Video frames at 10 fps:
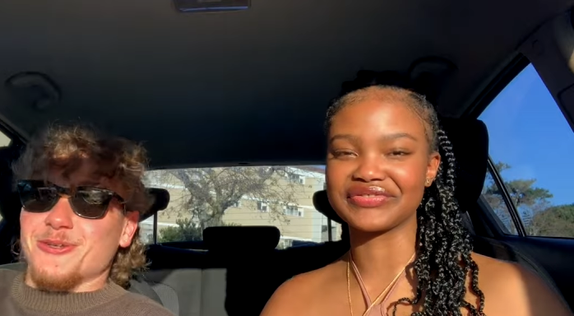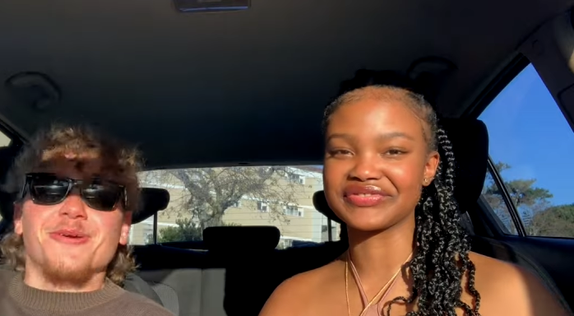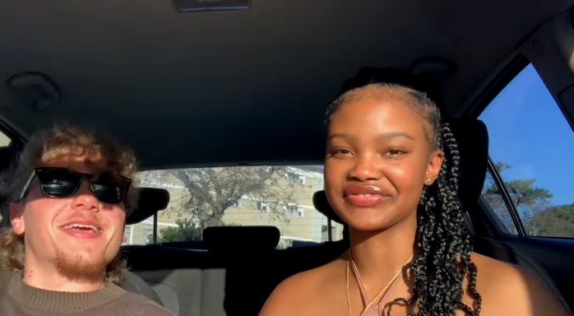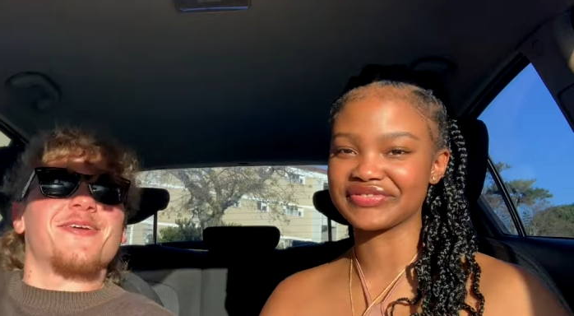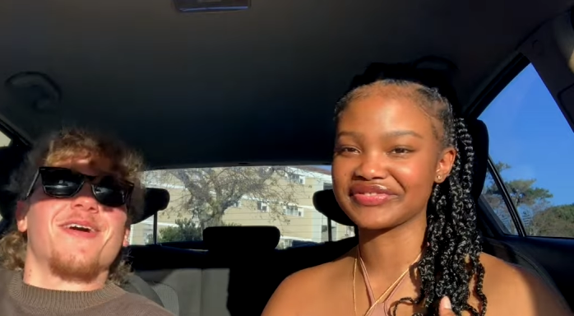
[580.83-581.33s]
Speaker 1: you don't
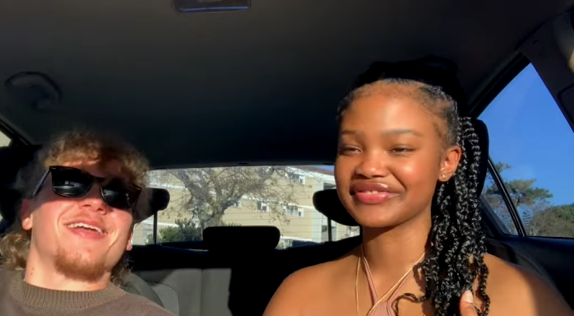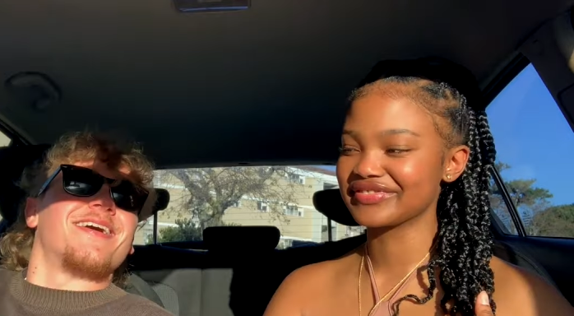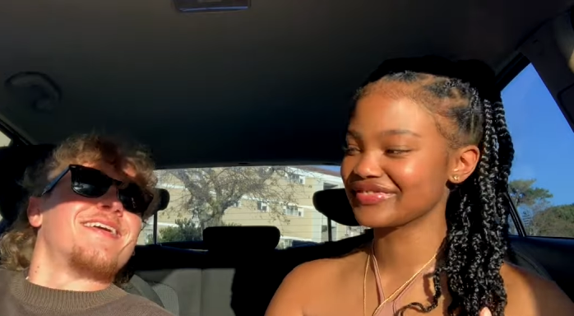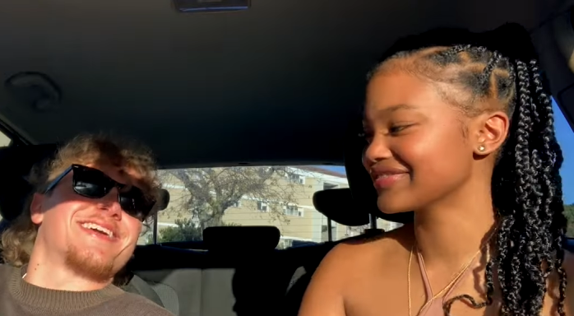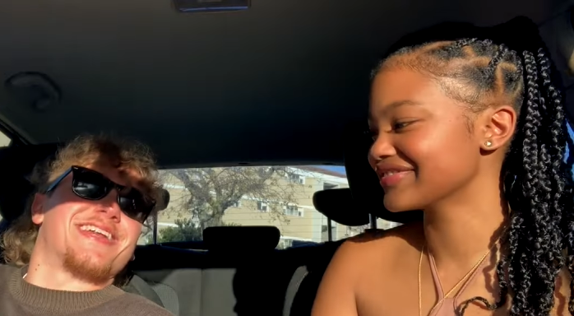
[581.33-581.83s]
care right now.
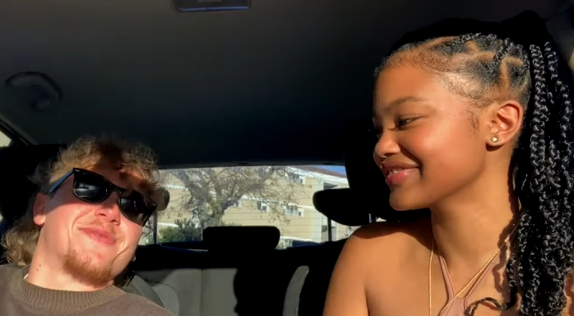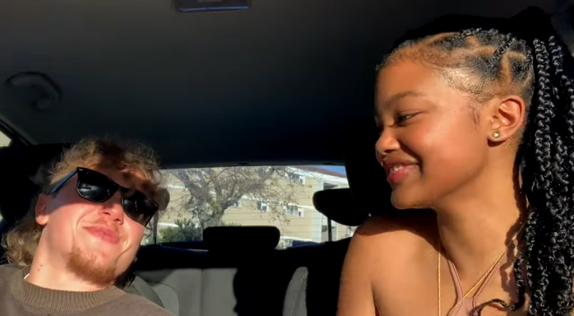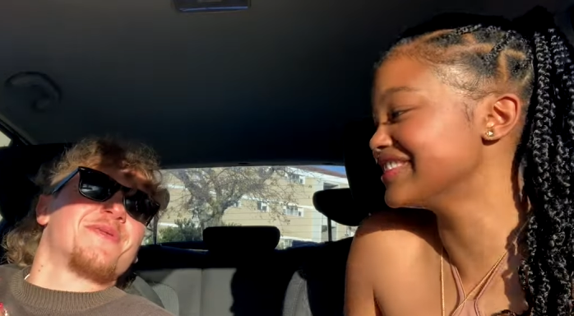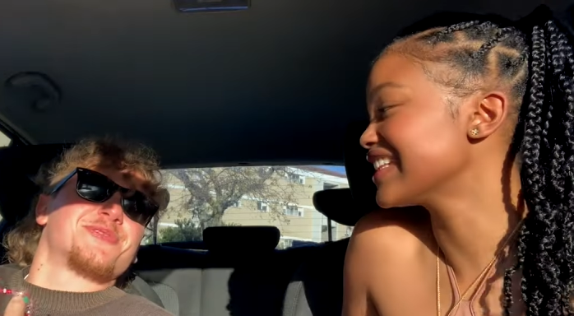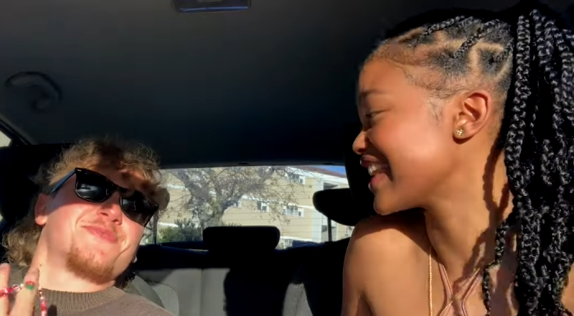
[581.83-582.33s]
You're gonna hit me
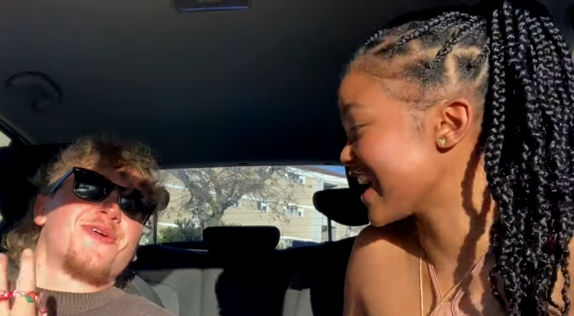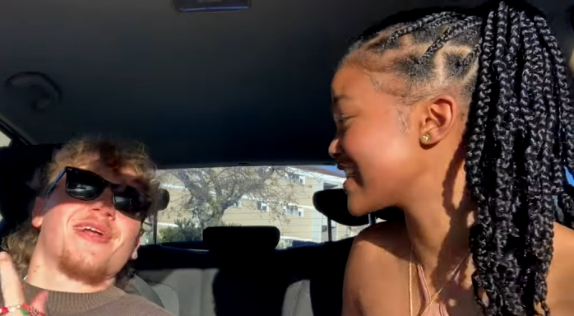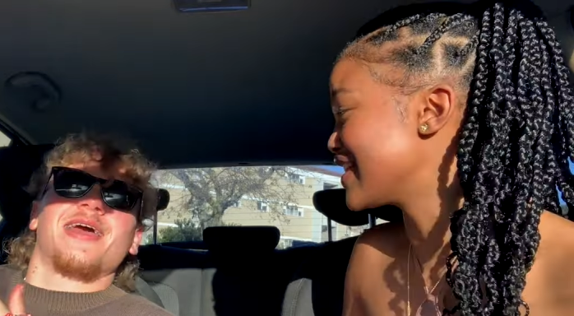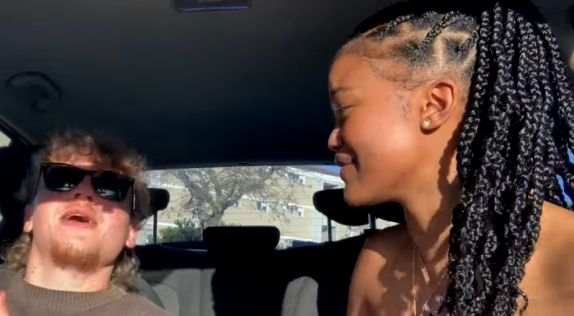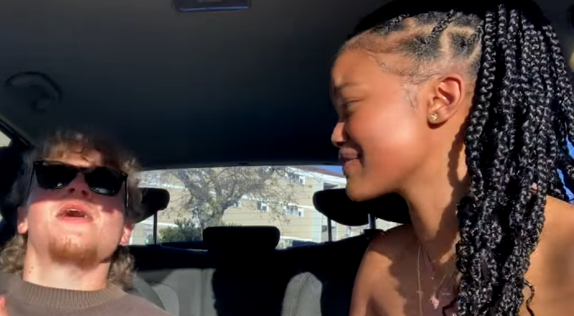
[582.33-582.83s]
up tomorrow, yeah, like,
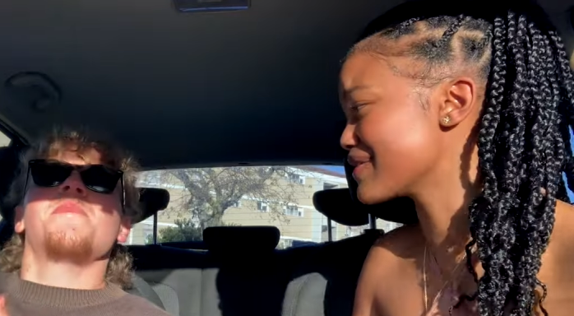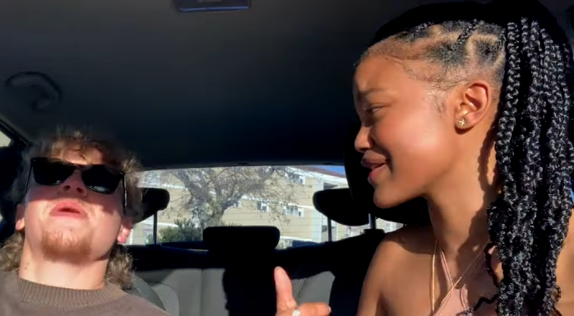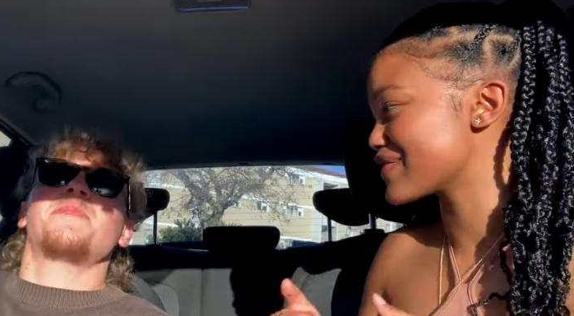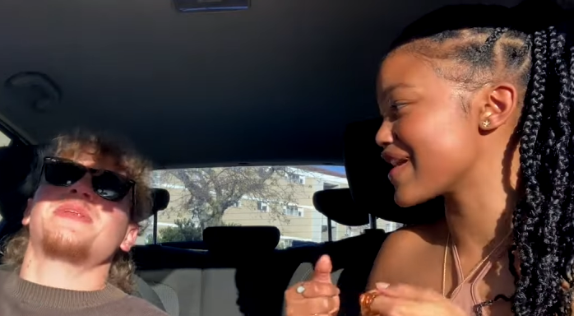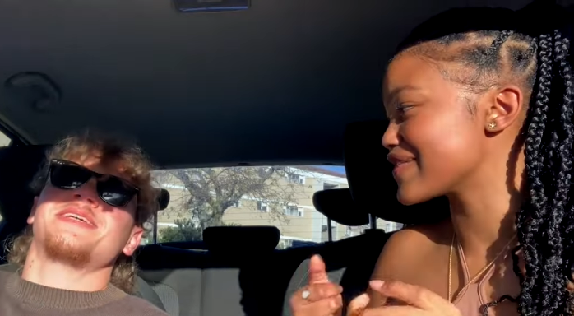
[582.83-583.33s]
like, man,
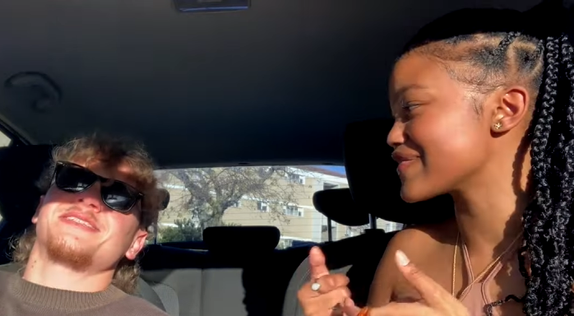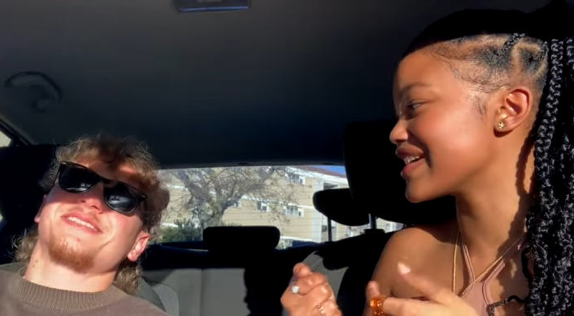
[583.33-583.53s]
please.